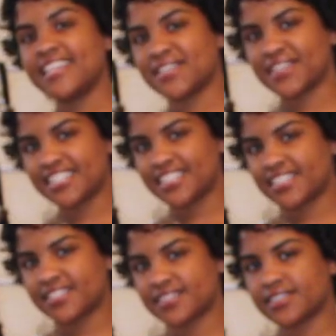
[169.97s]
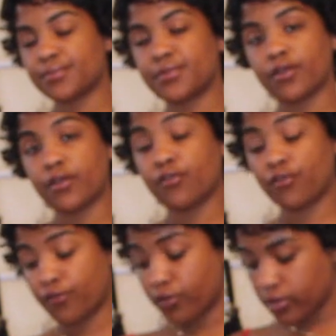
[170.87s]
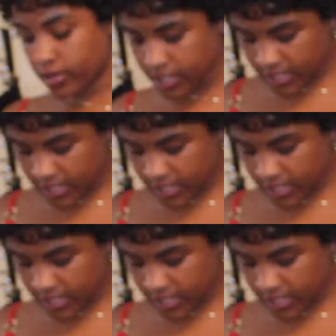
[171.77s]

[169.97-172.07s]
So this is number four.